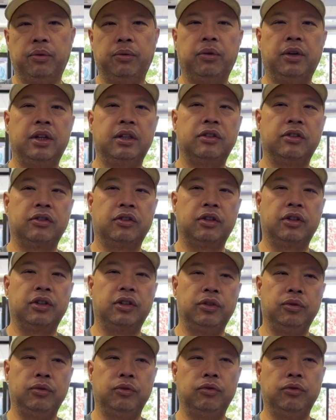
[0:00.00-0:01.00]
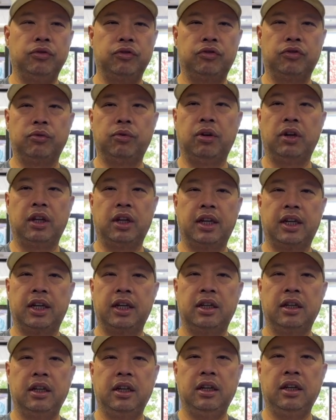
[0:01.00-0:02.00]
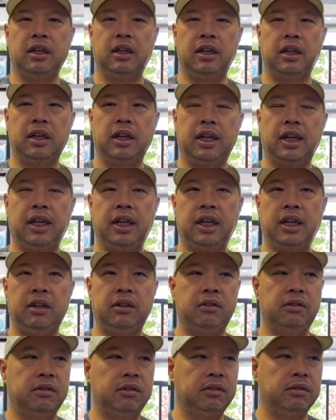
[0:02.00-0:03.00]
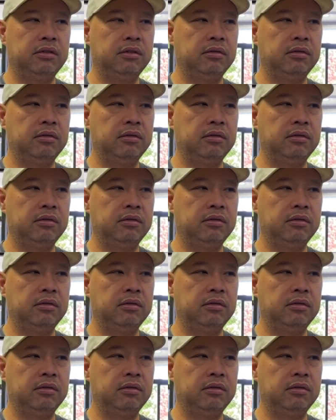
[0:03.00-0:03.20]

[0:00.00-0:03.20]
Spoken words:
ones are usually in